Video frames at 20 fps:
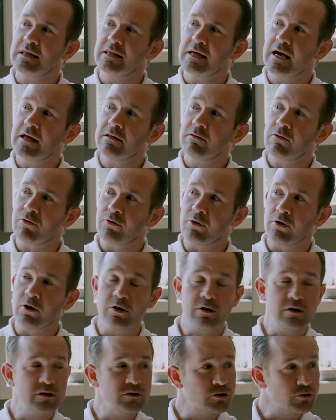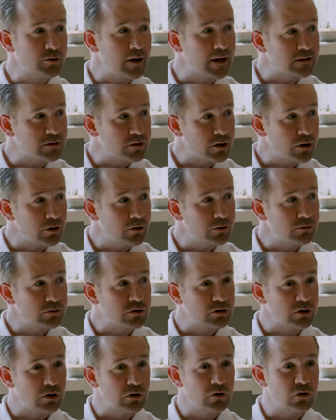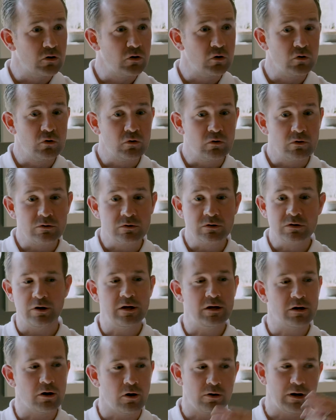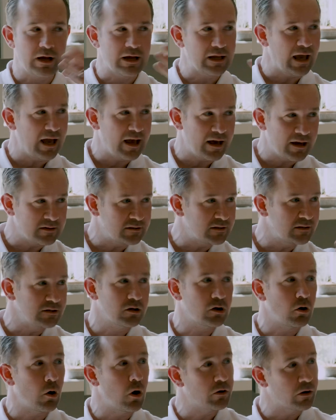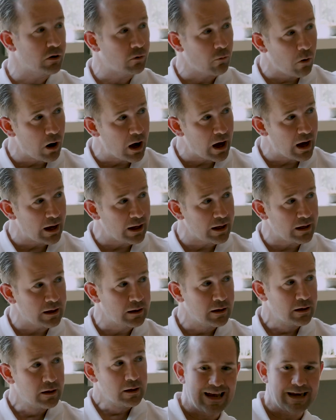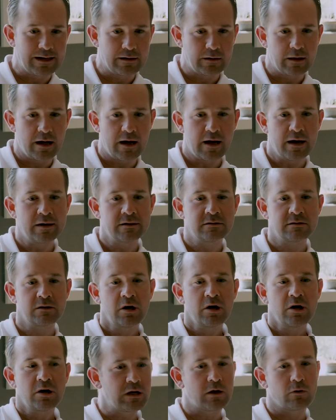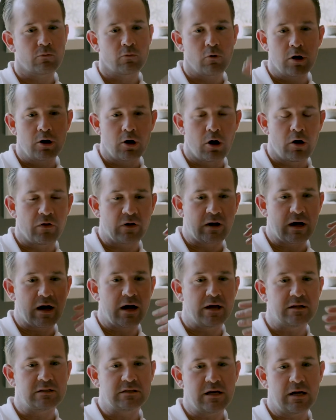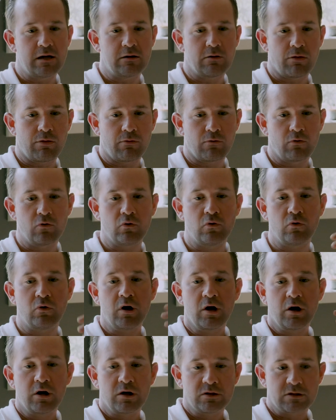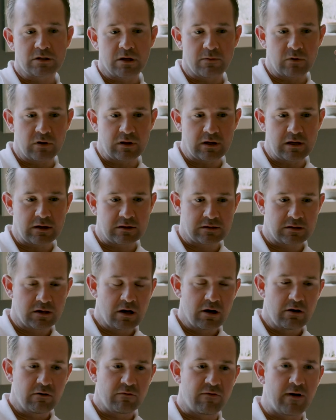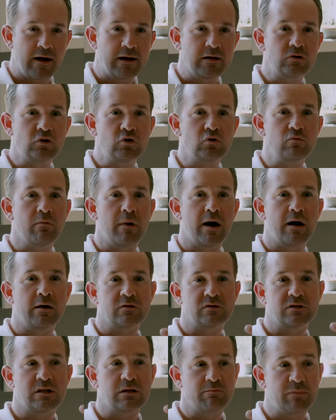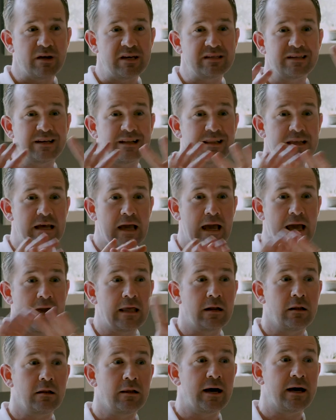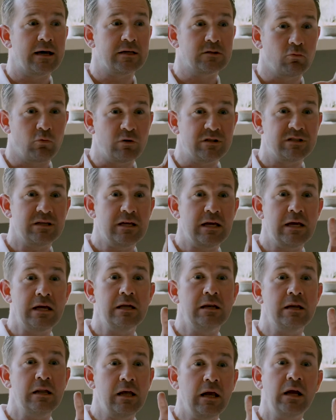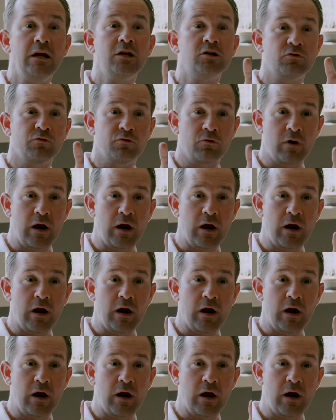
And then third is transcode, so turning codec X into codec Y. analyze, we can run all the content through some of these fine-tuned models that basically analyze what's in each